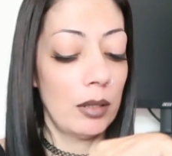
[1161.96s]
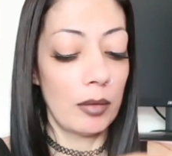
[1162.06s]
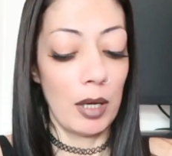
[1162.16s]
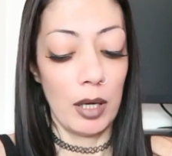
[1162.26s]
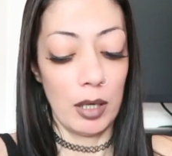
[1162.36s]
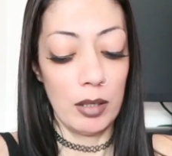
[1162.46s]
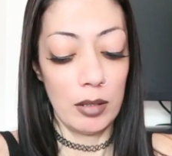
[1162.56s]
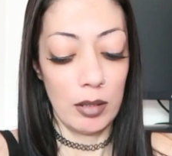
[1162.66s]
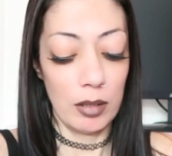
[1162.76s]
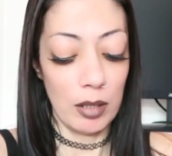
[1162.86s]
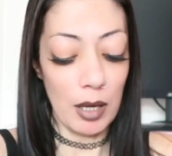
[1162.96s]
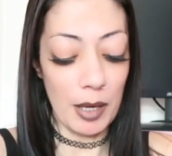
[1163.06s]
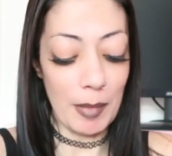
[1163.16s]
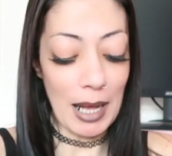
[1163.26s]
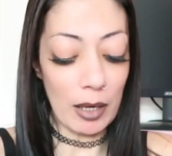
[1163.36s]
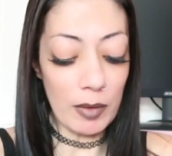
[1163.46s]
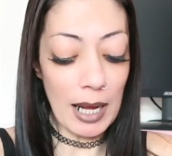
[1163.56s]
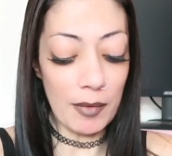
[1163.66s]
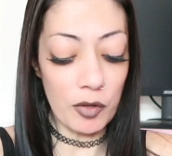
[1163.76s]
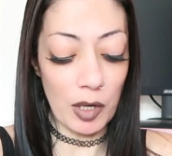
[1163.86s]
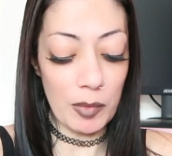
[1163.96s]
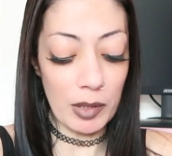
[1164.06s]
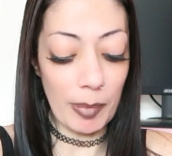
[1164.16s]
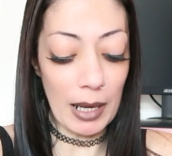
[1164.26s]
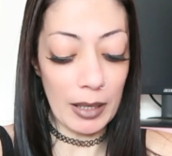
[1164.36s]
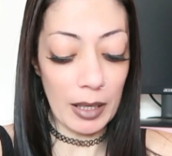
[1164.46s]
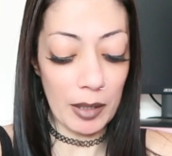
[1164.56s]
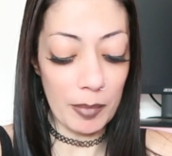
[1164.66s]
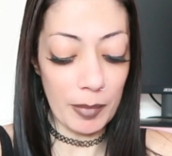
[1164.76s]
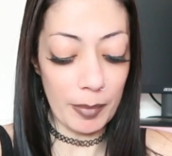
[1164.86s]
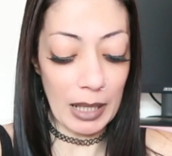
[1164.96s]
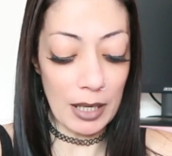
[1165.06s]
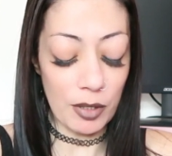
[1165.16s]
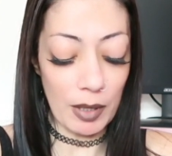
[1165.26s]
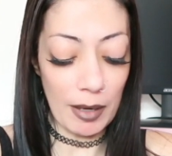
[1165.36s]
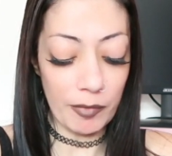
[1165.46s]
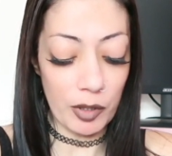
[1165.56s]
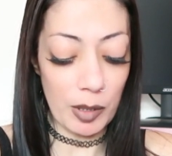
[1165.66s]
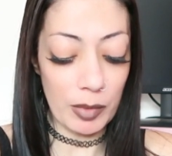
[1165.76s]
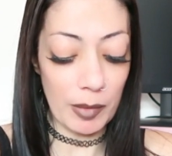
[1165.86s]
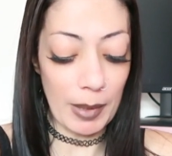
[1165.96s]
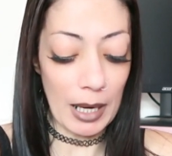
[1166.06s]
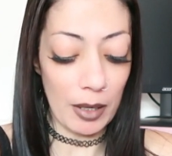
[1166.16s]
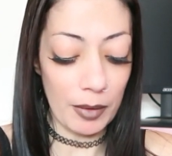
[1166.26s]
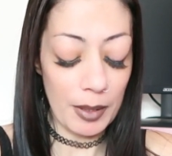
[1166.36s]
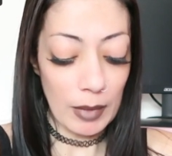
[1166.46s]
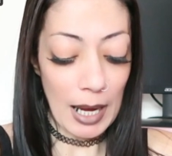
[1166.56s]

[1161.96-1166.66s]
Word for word: Okay. Um, I don't have dreams about him, but I do have dreams about,